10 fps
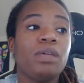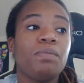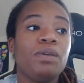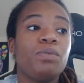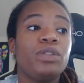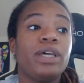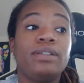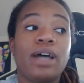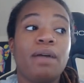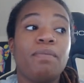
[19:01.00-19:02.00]
people
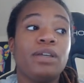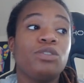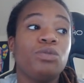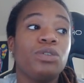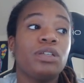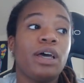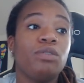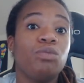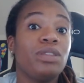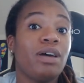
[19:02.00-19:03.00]
that die by
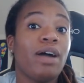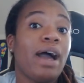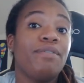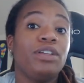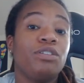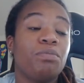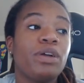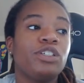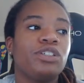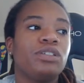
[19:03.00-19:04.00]
suicide without having
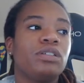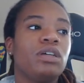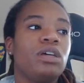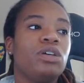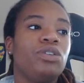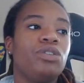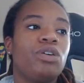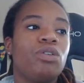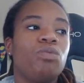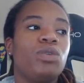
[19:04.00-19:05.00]
depression. You
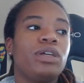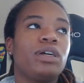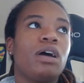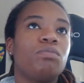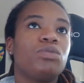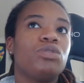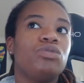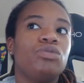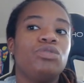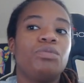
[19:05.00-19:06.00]
know, when it comes
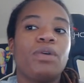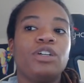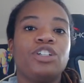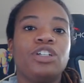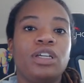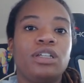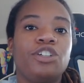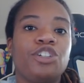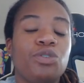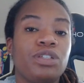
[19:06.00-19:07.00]
to depression, it
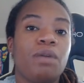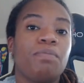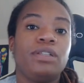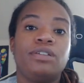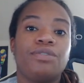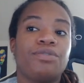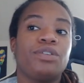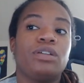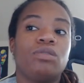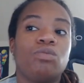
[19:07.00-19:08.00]
shows up in
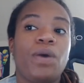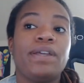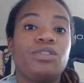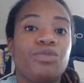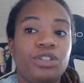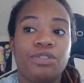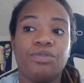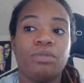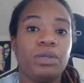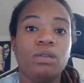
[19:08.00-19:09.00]
different ways for
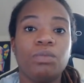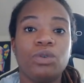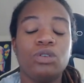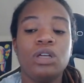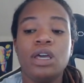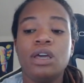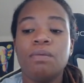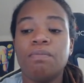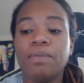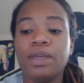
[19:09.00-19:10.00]
different people.
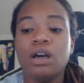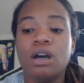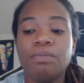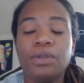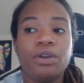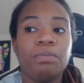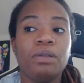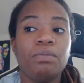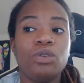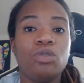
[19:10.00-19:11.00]
There are
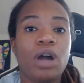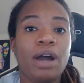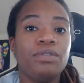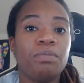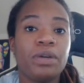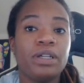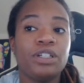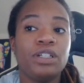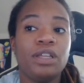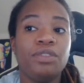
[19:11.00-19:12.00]
people who have
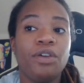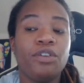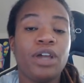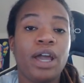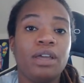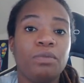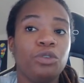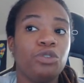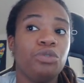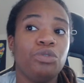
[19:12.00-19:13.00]
depression and they're not able
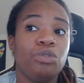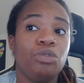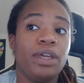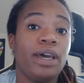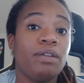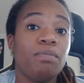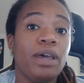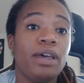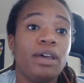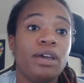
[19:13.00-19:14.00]
to get out of
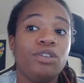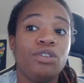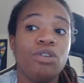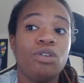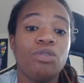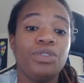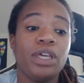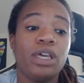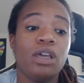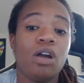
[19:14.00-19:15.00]
bed. You know,
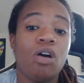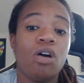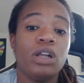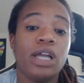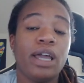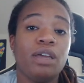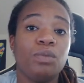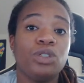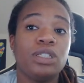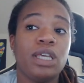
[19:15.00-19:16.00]
they are not
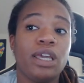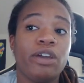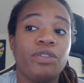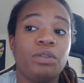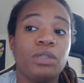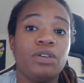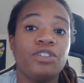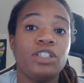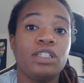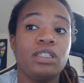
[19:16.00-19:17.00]
able to take care of themselves
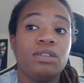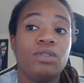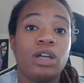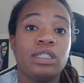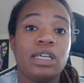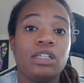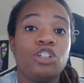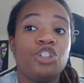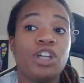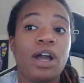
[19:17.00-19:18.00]
in the sense that they're not taking
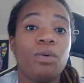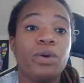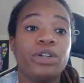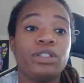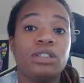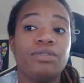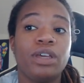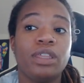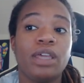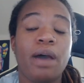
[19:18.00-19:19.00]
a shower and stuff
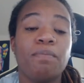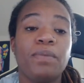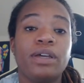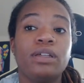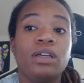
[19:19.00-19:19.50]
like that. But